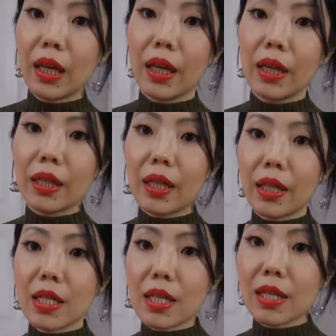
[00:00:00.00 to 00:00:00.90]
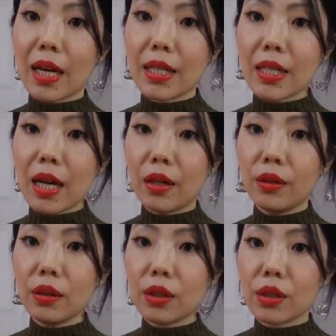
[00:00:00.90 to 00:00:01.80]
And it kind of slides
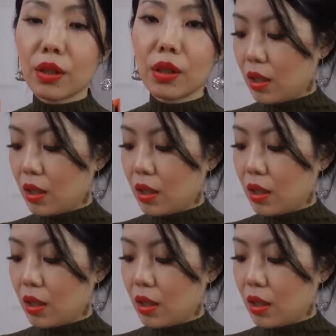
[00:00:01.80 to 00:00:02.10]
out.